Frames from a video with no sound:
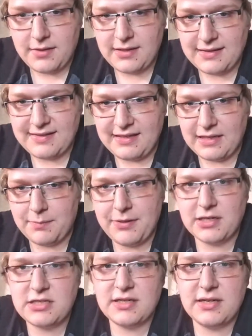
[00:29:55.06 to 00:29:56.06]
But you can see the
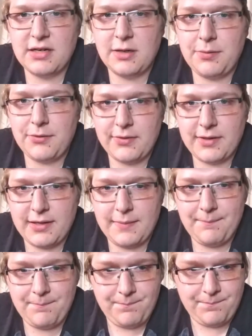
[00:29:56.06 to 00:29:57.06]
picture here. I'll pull it
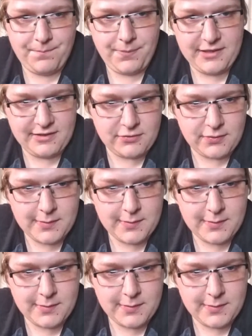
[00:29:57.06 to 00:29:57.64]
up. This is